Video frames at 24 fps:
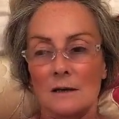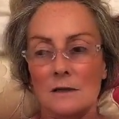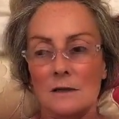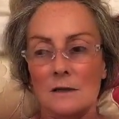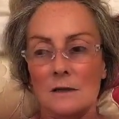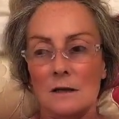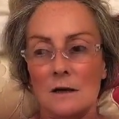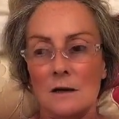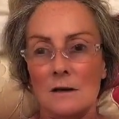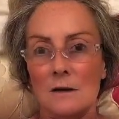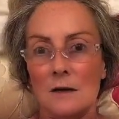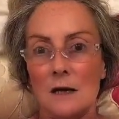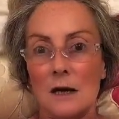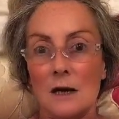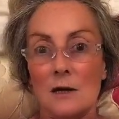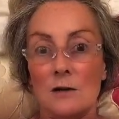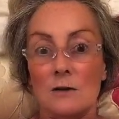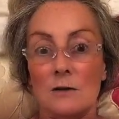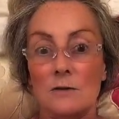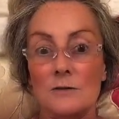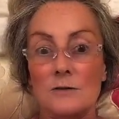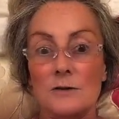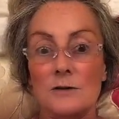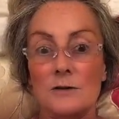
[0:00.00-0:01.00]
Don't
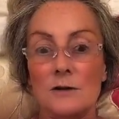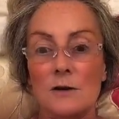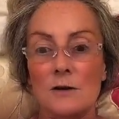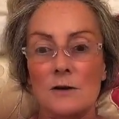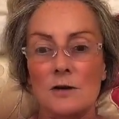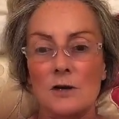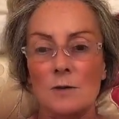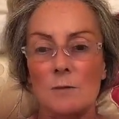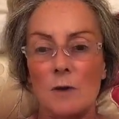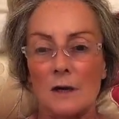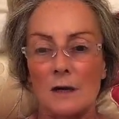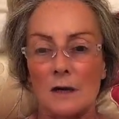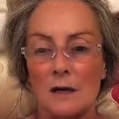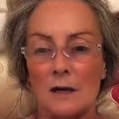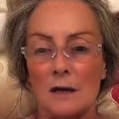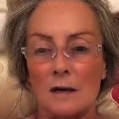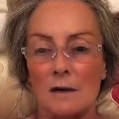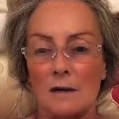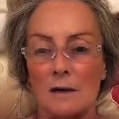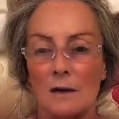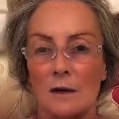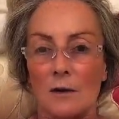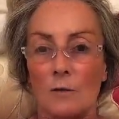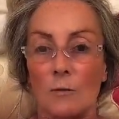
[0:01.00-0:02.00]
get concerned about
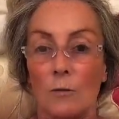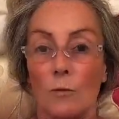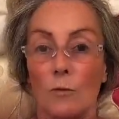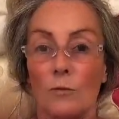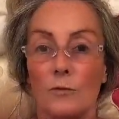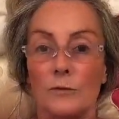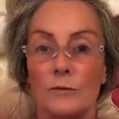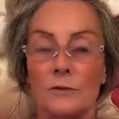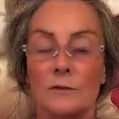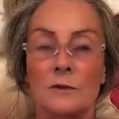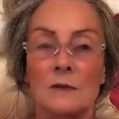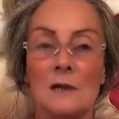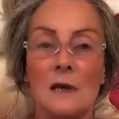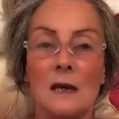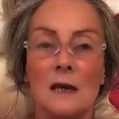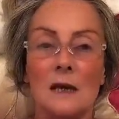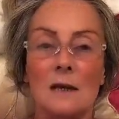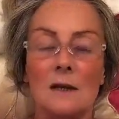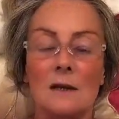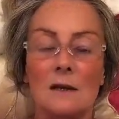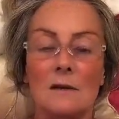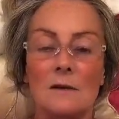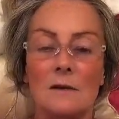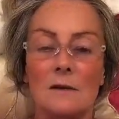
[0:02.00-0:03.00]
anything or
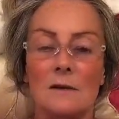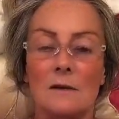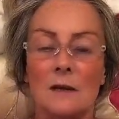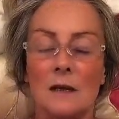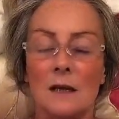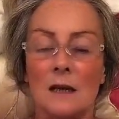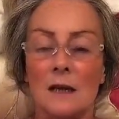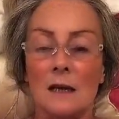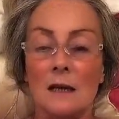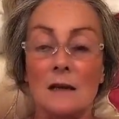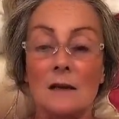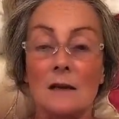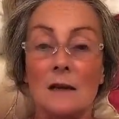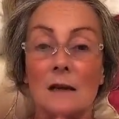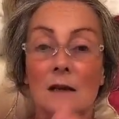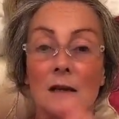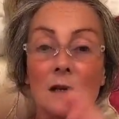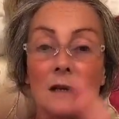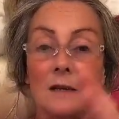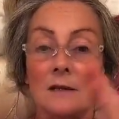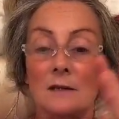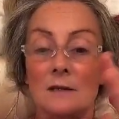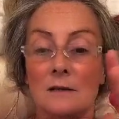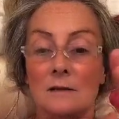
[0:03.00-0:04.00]
think anything
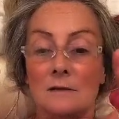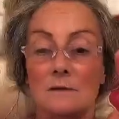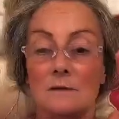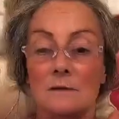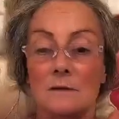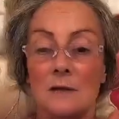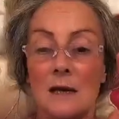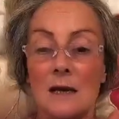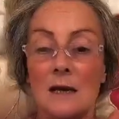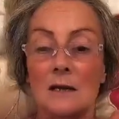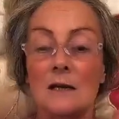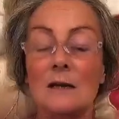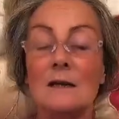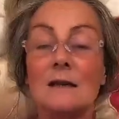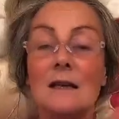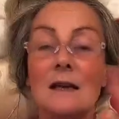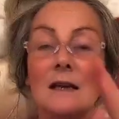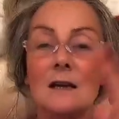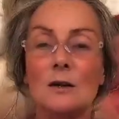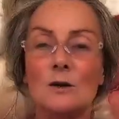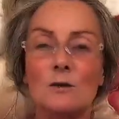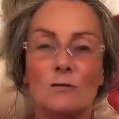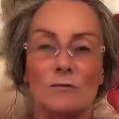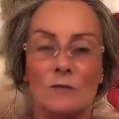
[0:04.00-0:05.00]
and take it
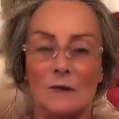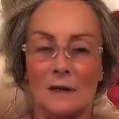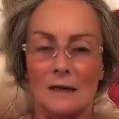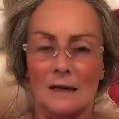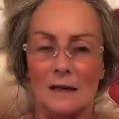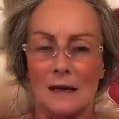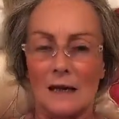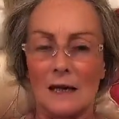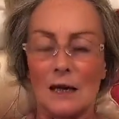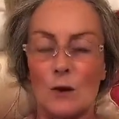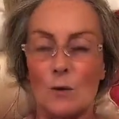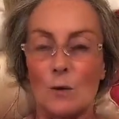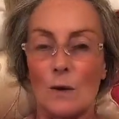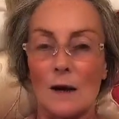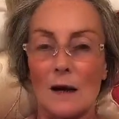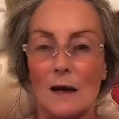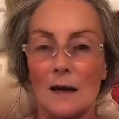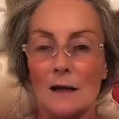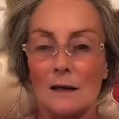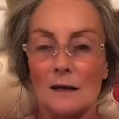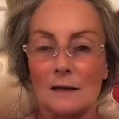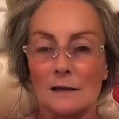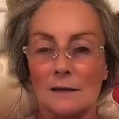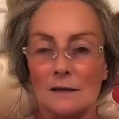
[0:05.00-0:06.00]
negatively in any
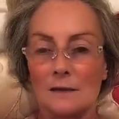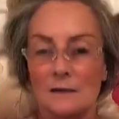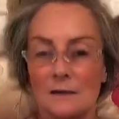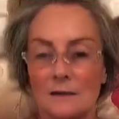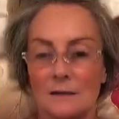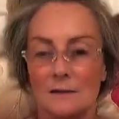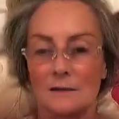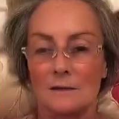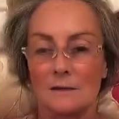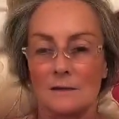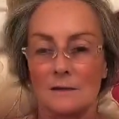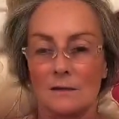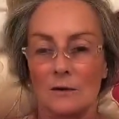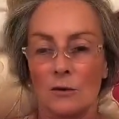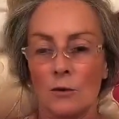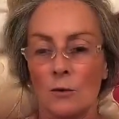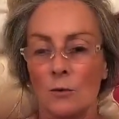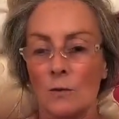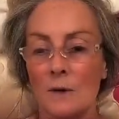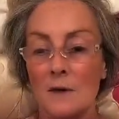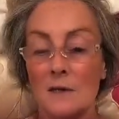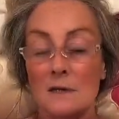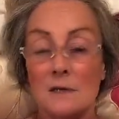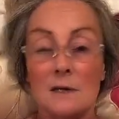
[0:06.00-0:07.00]
way.
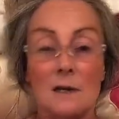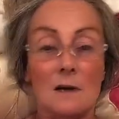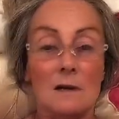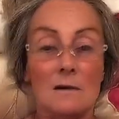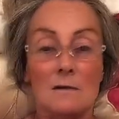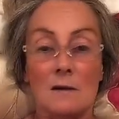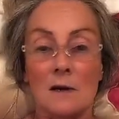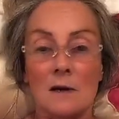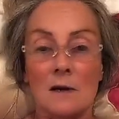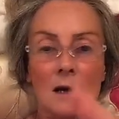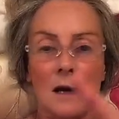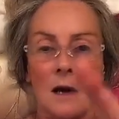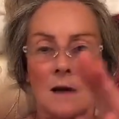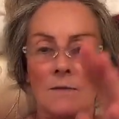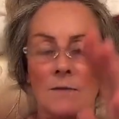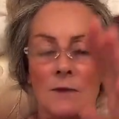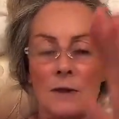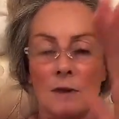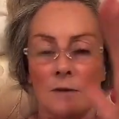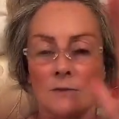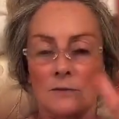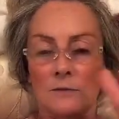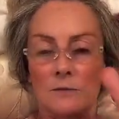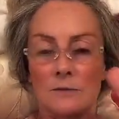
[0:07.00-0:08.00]
Always know,
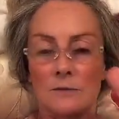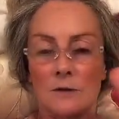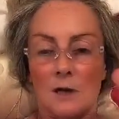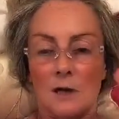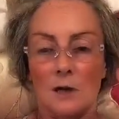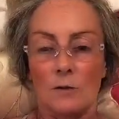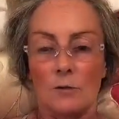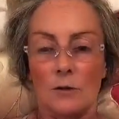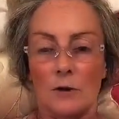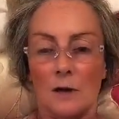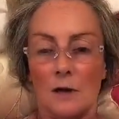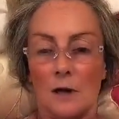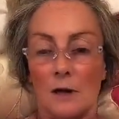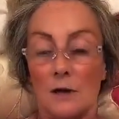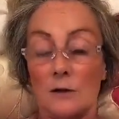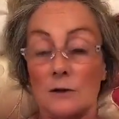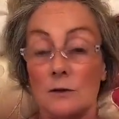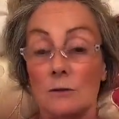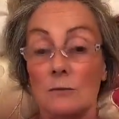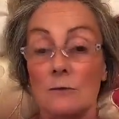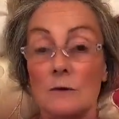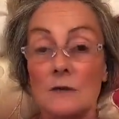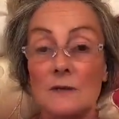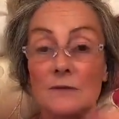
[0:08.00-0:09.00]
everything is always going to work out.
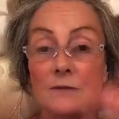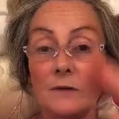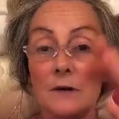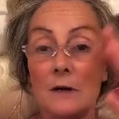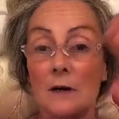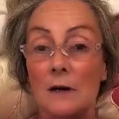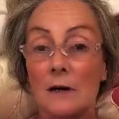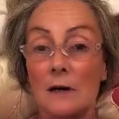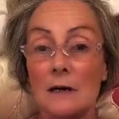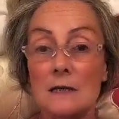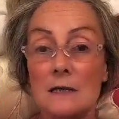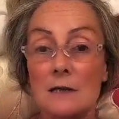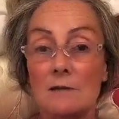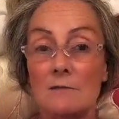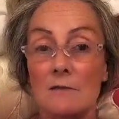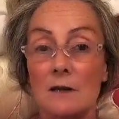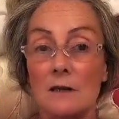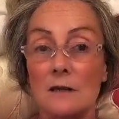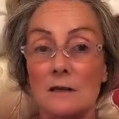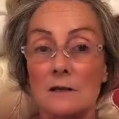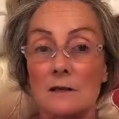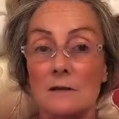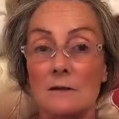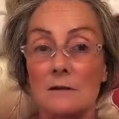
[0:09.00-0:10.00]
It's always for your highest and
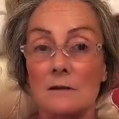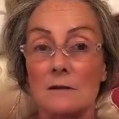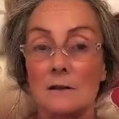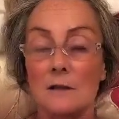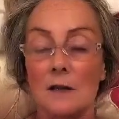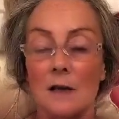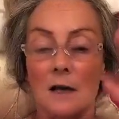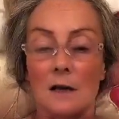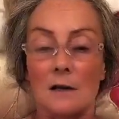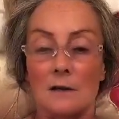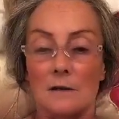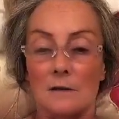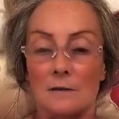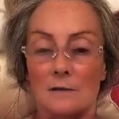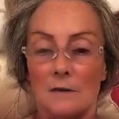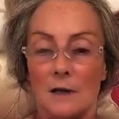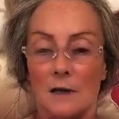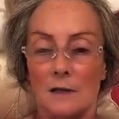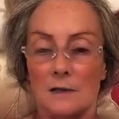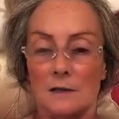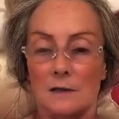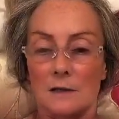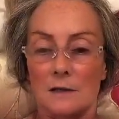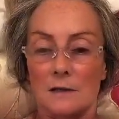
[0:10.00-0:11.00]
greatest good.
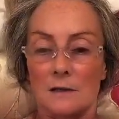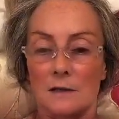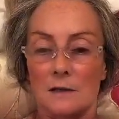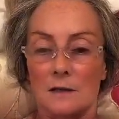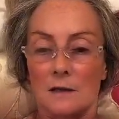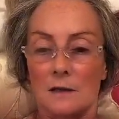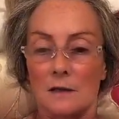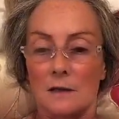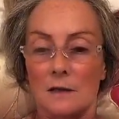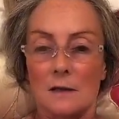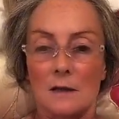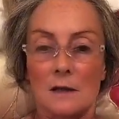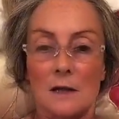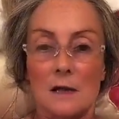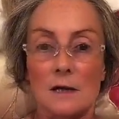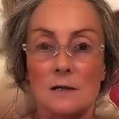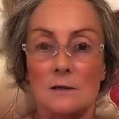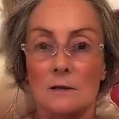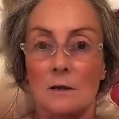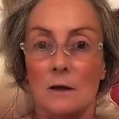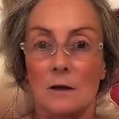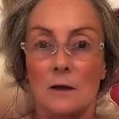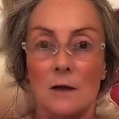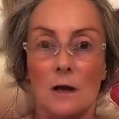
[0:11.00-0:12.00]
That's it.
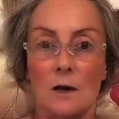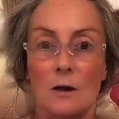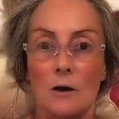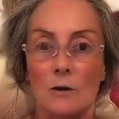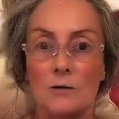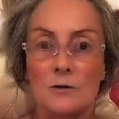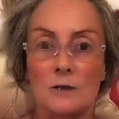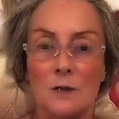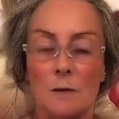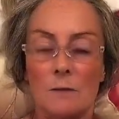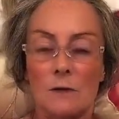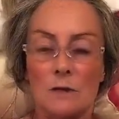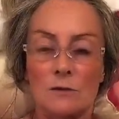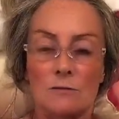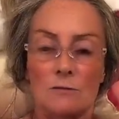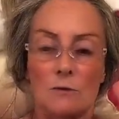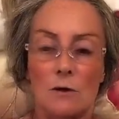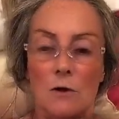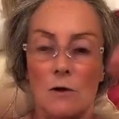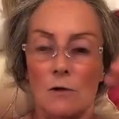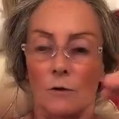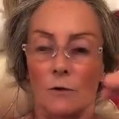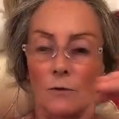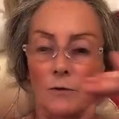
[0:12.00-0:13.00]
It's not like, something's
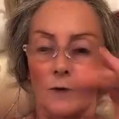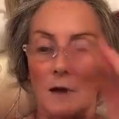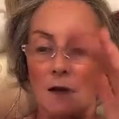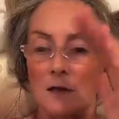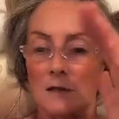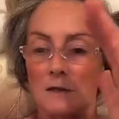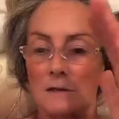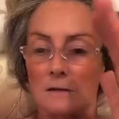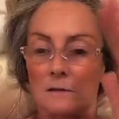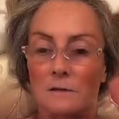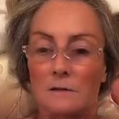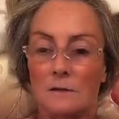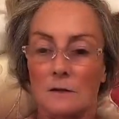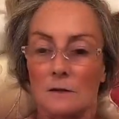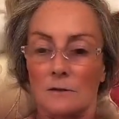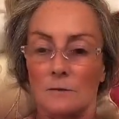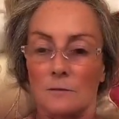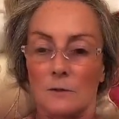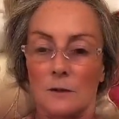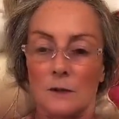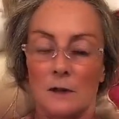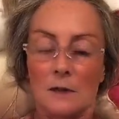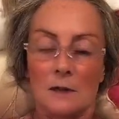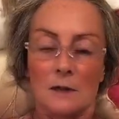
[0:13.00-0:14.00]
wrong or that's not
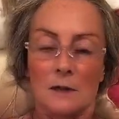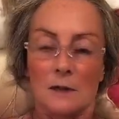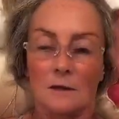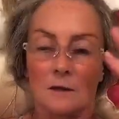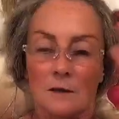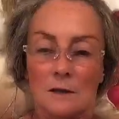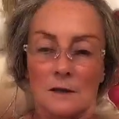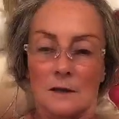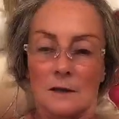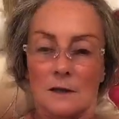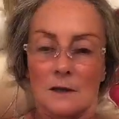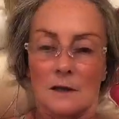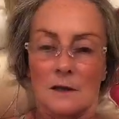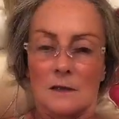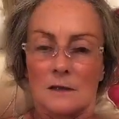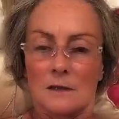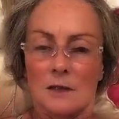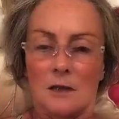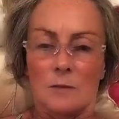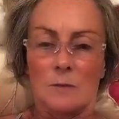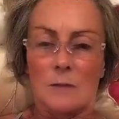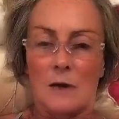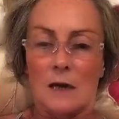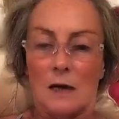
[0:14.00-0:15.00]
work.
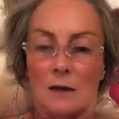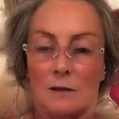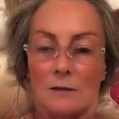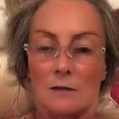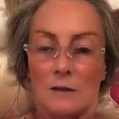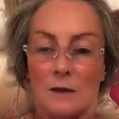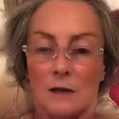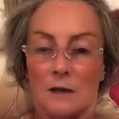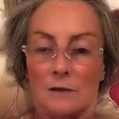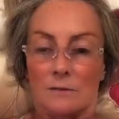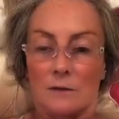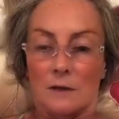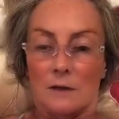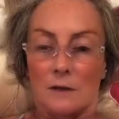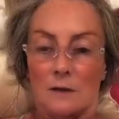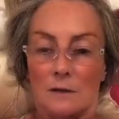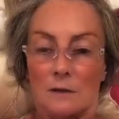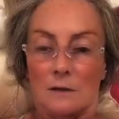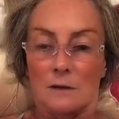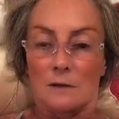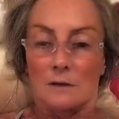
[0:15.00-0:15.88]
Don't make a thing of it.